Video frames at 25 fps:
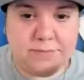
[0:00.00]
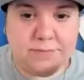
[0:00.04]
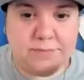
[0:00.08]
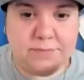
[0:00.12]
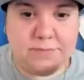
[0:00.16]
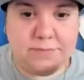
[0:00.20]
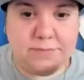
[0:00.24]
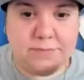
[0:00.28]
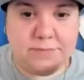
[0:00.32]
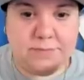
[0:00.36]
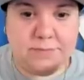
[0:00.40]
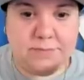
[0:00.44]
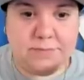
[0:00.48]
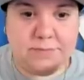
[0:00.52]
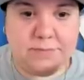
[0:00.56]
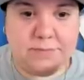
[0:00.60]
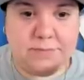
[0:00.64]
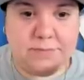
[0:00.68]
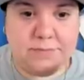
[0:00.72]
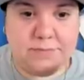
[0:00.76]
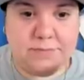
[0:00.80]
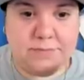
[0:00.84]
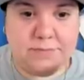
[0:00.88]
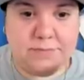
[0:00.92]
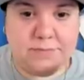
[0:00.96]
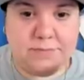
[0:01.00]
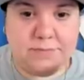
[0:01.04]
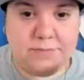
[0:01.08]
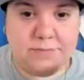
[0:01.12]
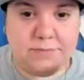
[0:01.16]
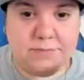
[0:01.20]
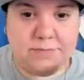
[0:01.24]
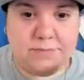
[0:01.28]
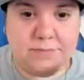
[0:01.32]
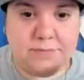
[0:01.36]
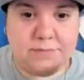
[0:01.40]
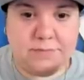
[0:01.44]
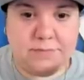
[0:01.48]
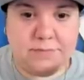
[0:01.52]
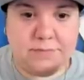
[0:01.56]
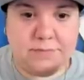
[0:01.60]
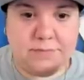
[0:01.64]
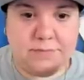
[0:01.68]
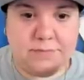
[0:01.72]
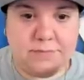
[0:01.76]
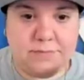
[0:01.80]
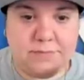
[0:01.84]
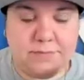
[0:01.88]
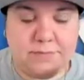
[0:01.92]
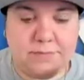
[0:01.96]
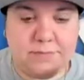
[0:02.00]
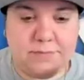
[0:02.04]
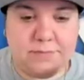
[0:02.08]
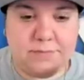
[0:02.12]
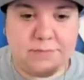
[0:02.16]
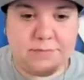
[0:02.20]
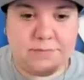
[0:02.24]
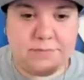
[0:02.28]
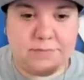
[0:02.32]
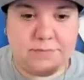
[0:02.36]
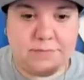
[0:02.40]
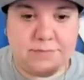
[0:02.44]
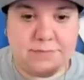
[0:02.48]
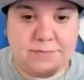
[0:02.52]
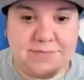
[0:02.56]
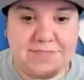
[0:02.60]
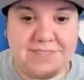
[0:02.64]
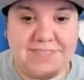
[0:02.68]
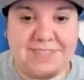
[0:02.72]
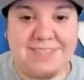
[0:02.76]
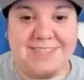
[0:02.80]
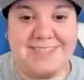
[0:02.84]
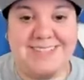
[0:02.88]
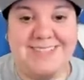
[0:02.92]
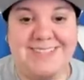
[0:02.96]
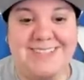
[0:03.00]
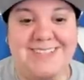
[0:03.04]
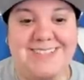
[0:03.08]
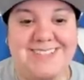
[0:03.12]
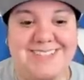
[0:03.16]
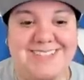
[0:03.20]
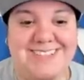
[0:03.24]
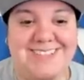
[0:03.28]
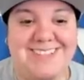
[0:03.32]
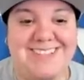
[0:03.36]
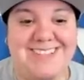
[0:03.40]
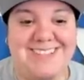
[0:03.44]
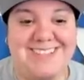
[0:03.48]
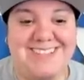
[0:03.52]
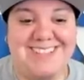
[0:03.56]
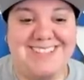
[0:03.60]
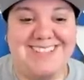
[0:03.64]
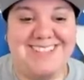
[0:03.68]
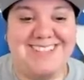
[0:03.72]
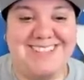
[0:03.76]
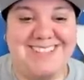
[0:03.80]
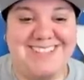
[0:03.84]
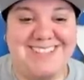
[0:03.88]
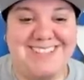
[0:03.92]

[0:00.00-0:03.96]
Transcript: (silent)